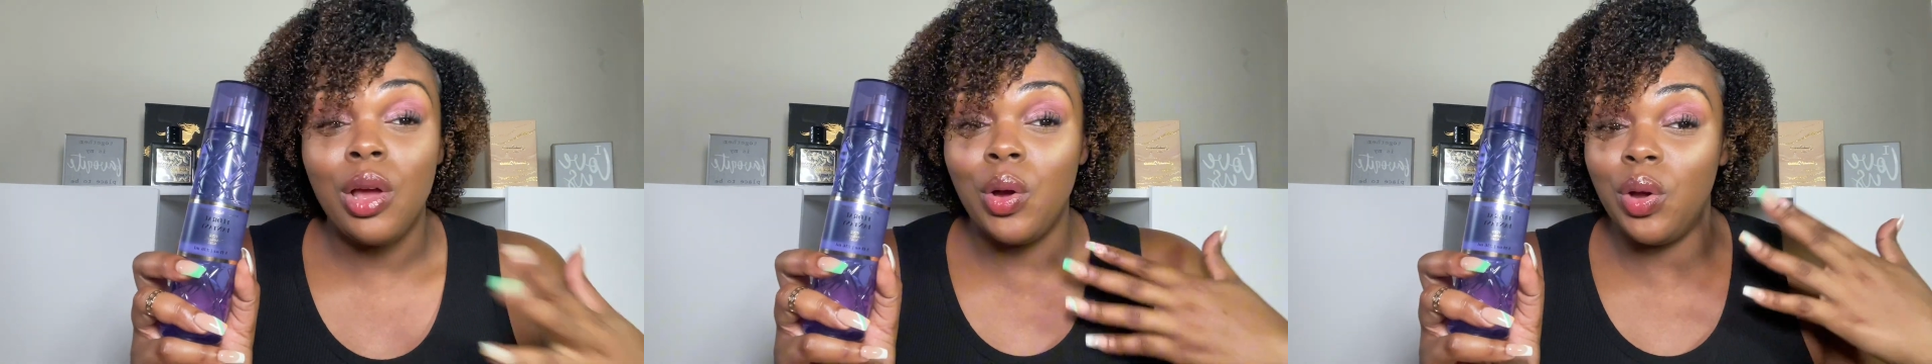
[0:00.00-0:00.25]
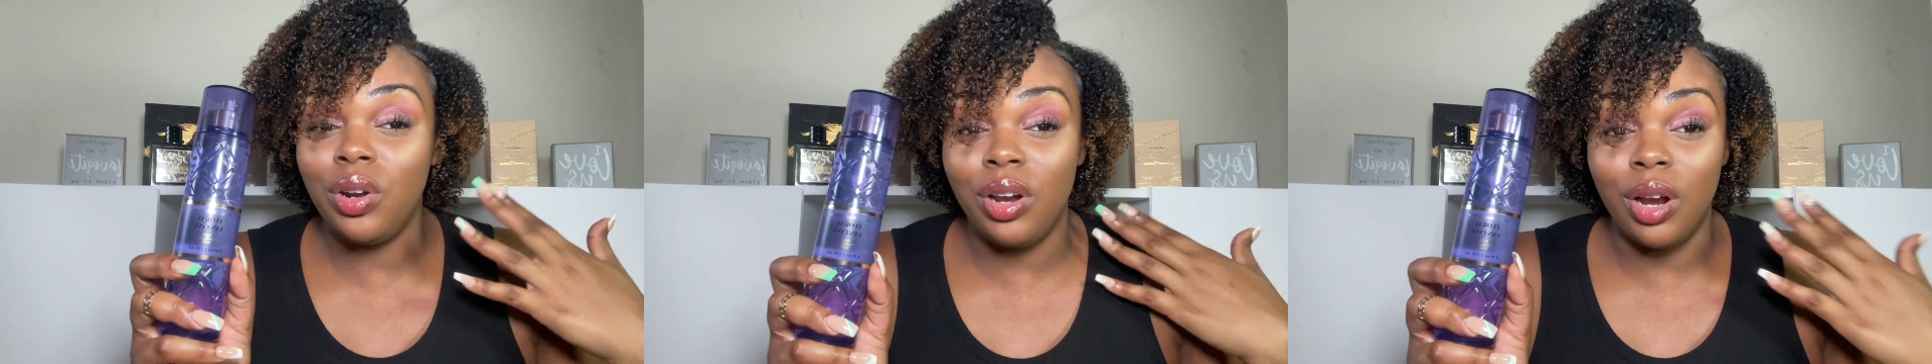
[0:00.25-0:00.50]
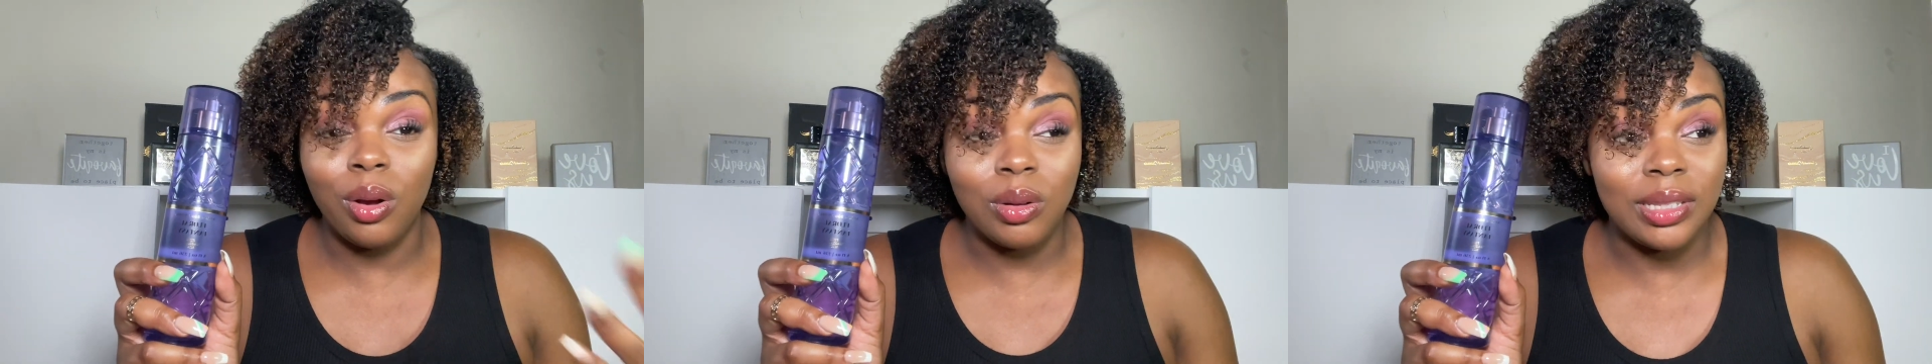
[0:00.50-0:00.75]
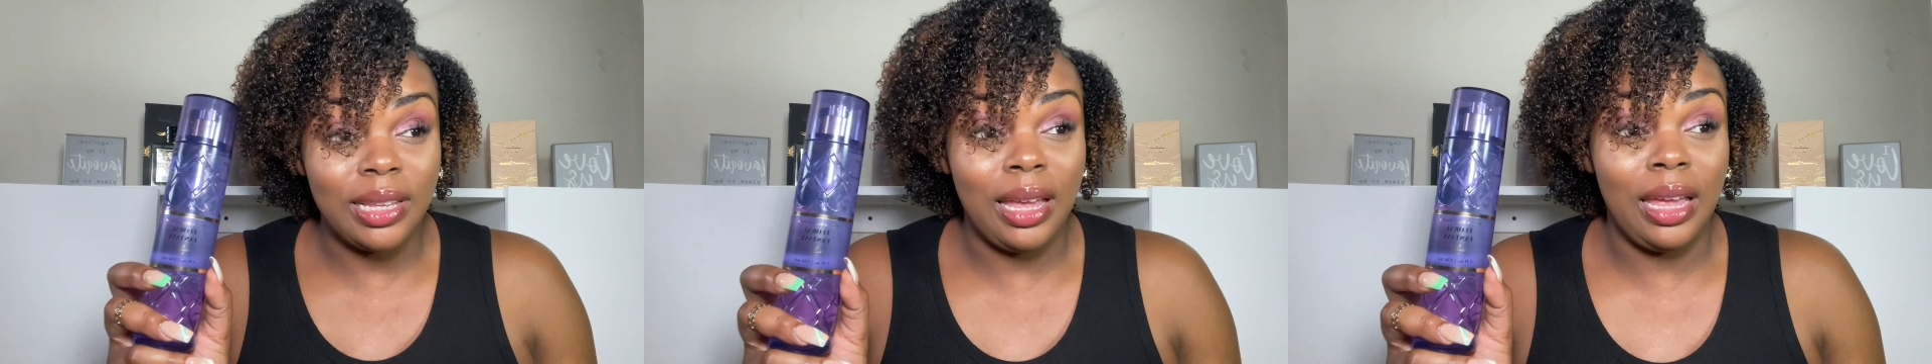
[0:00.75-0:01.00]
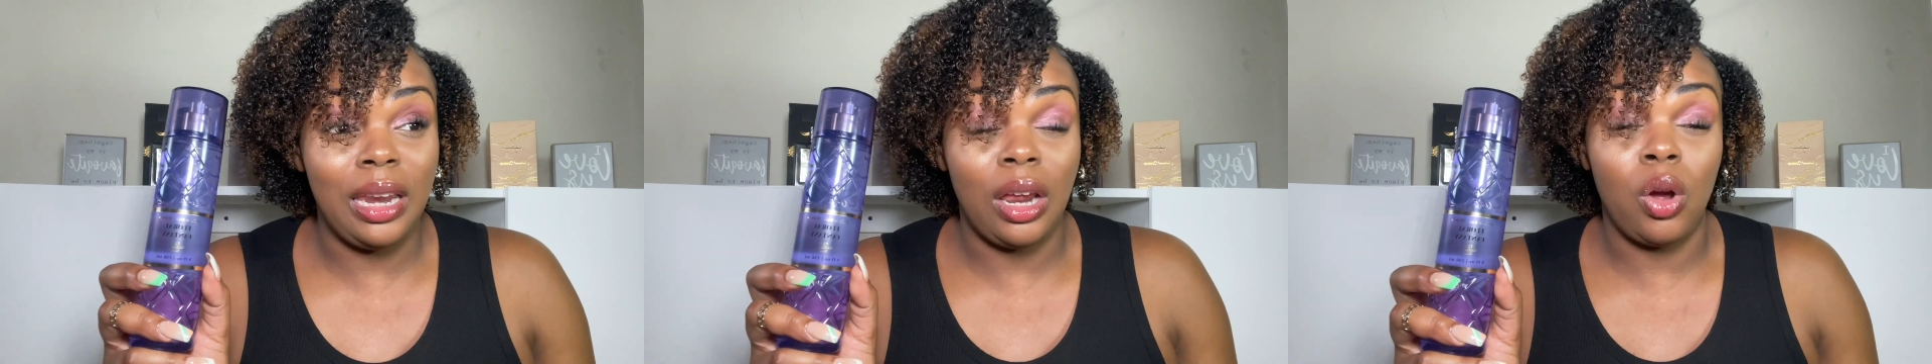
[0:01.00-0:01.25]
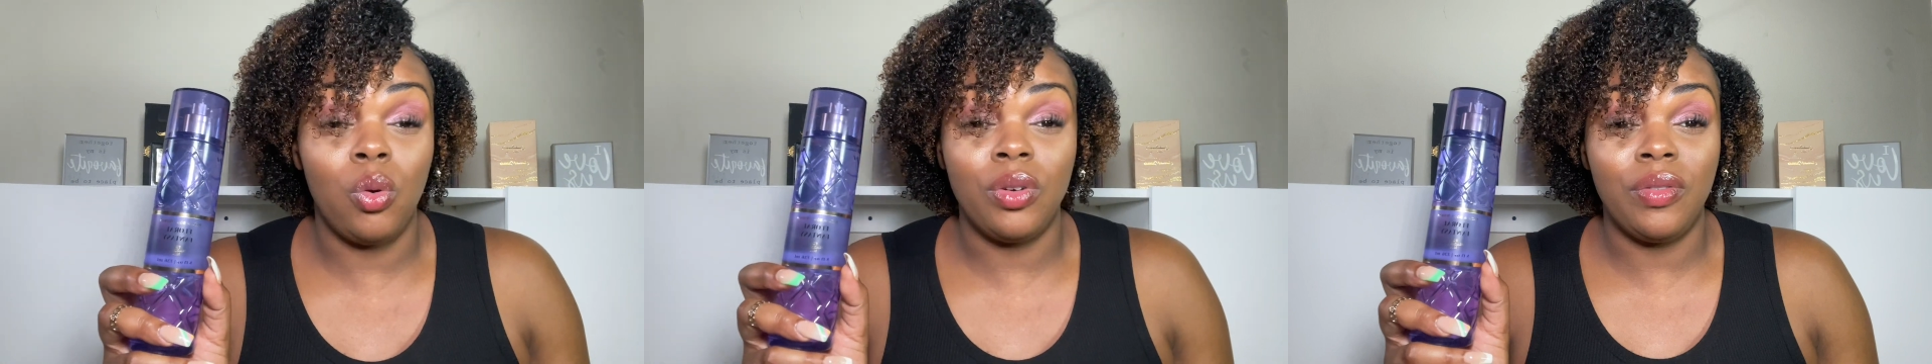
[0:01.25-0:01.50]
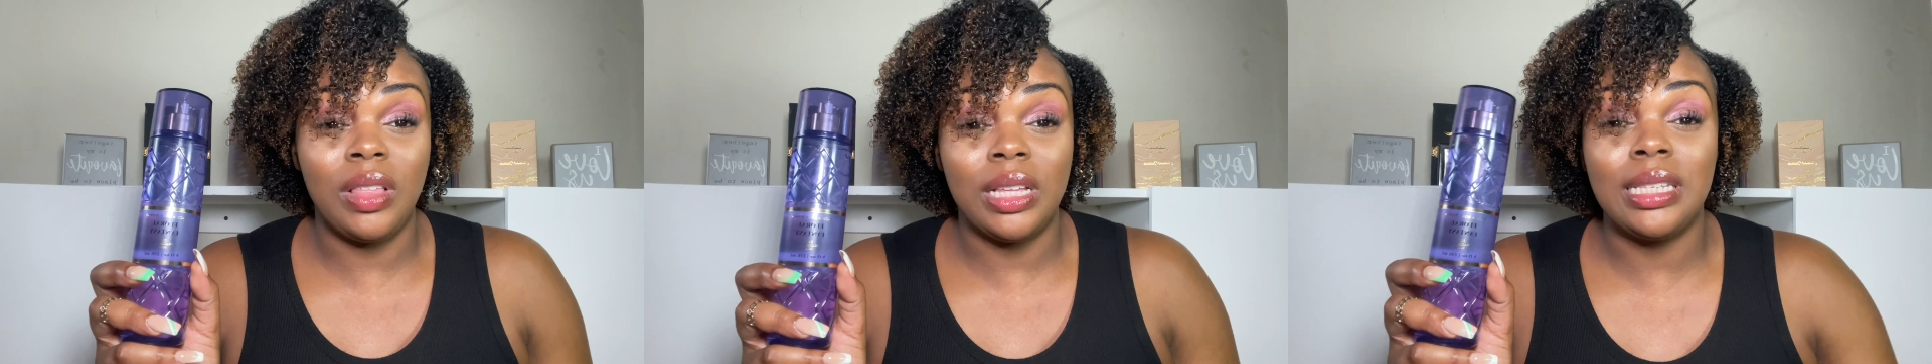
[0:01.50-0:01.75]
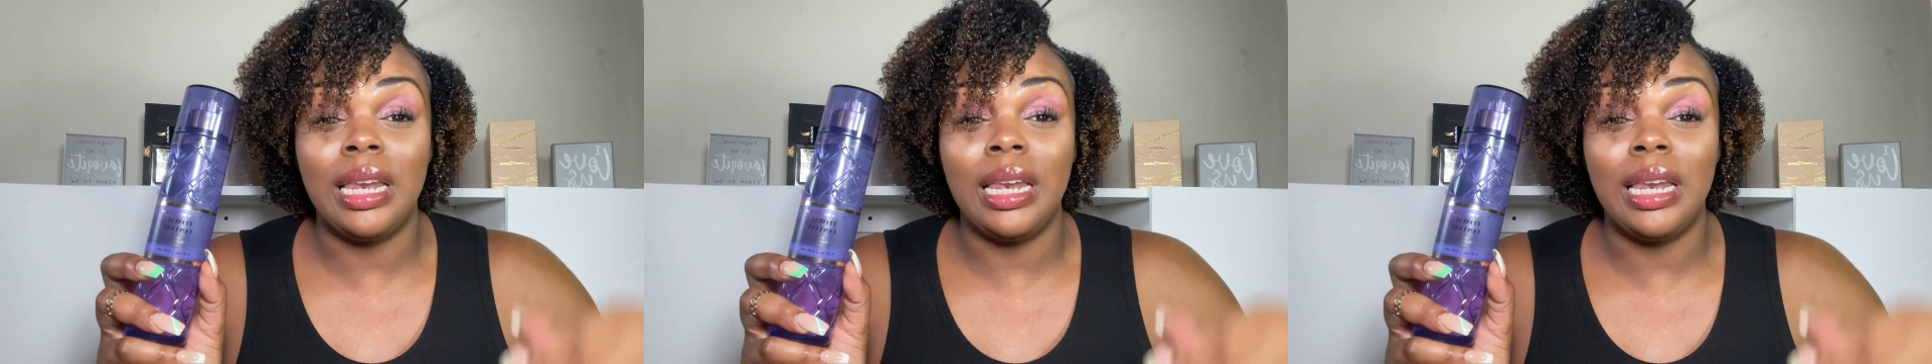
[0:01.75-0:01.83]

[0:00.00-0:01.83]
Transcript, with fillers: Good Girl DNA out of this.